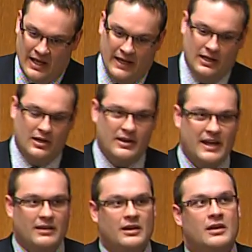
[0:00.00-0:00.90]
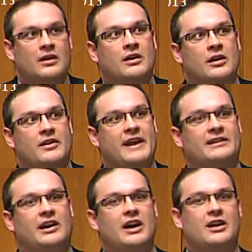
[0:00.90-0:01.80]
You know, they
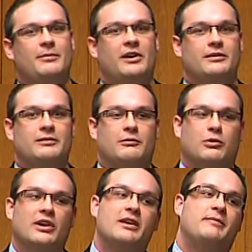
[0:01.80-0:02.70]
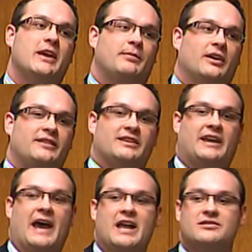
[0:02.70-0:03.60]
talk about the working people of
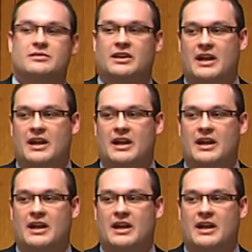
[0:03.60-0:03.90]
Saskatchewan,